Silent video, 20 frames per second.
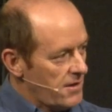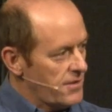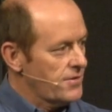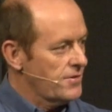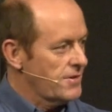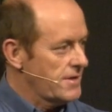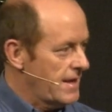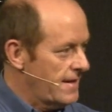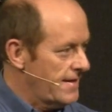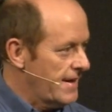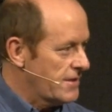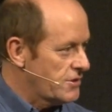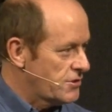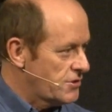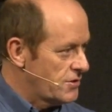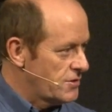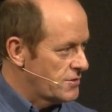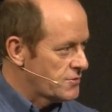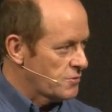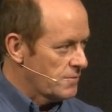I thought, yeah, that's
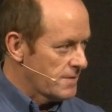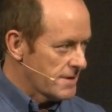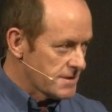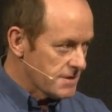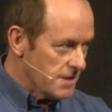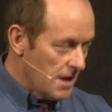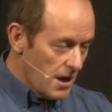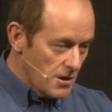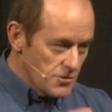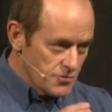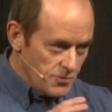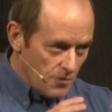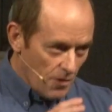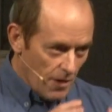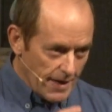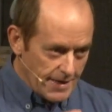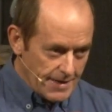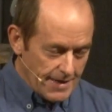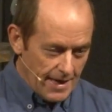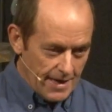usual, but it slows
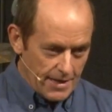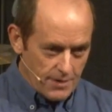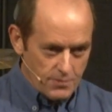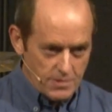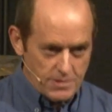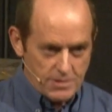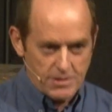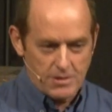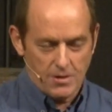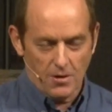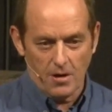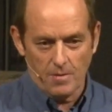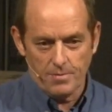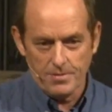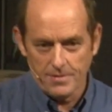right down to a stop,